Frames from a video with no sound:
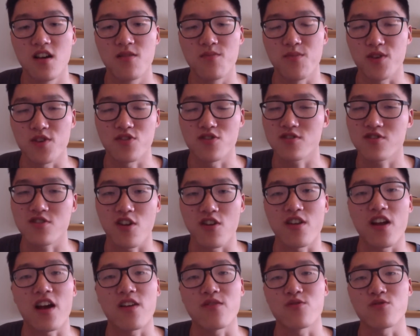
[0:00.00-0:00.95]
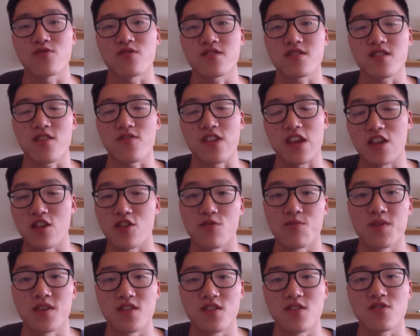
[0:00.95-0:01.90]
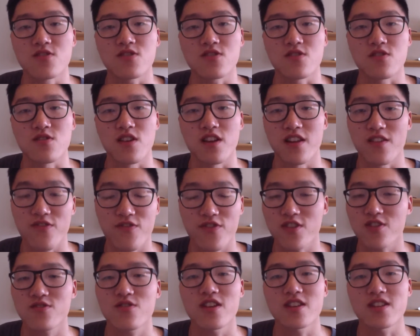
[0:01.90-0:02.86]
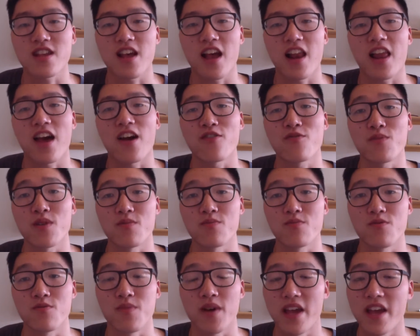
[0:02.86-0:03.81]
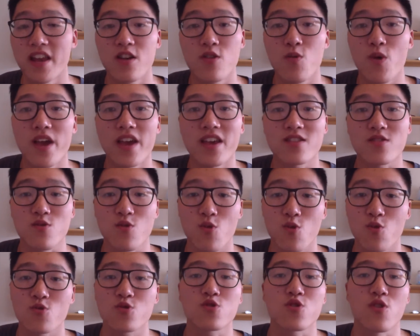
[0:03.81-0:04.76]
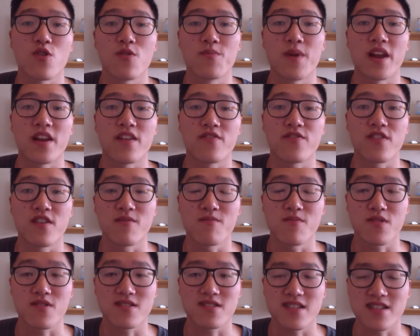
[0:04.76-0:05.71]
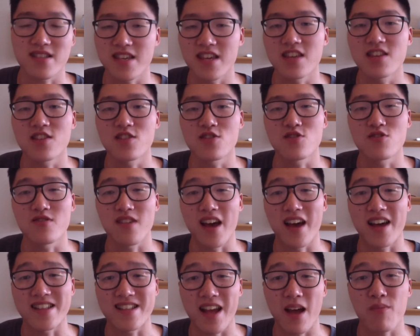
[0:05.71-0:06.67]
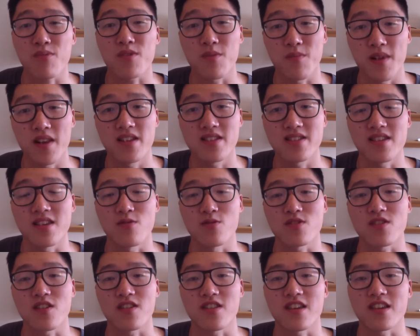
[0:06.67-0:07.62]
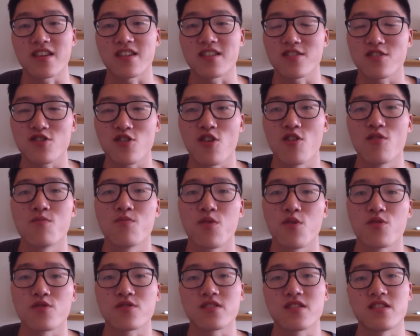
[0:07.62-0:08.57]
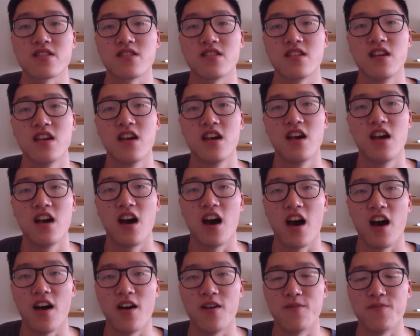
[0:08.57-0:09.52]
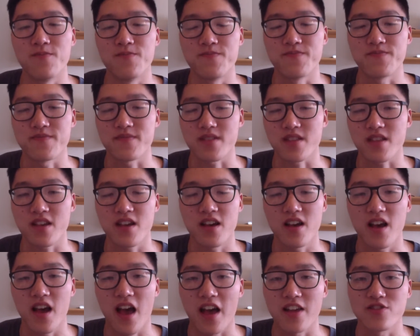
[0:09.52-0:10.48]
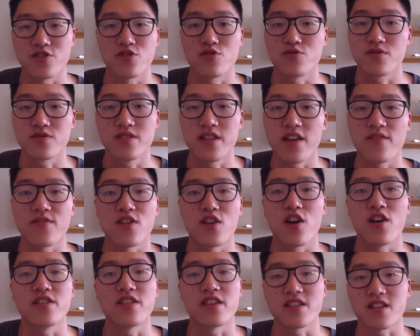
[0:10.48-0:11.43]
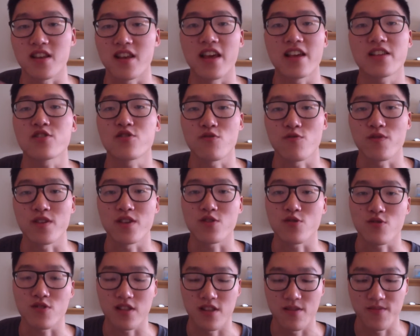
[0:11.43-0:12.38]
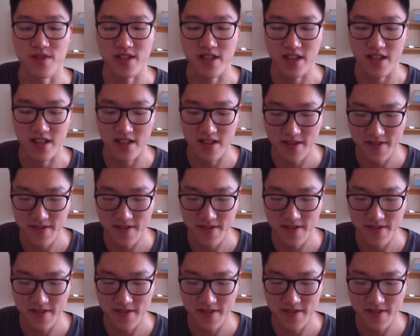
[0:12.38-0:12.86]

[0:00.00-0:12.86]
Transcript: but you just don't have all the stuff that you'd be used to. And it frustrates the hell out of people, but in a way it's also a benefit, because it teaches you that adaptability, which I think is so important. And you never learn these unless you're resource limited.